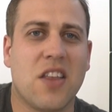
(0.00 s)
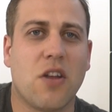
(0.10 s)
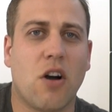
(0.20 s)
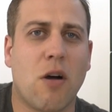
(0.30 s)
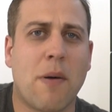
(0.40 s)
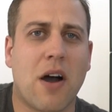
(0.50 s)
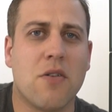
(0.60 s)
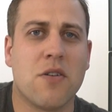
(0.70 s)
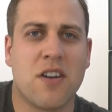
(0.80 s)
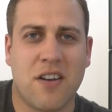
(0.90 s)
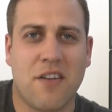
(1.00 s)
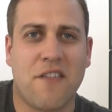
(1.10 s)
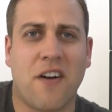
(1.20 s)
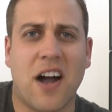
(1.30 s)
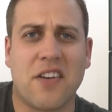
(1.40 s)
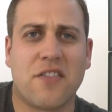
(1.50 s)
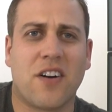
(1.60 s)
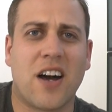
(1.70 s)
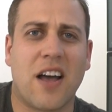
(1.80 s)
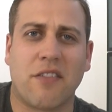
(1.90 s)
the Oppo Find
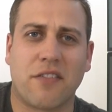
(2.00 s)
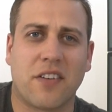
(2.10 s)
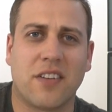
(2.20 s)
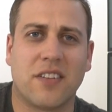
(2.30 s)
5.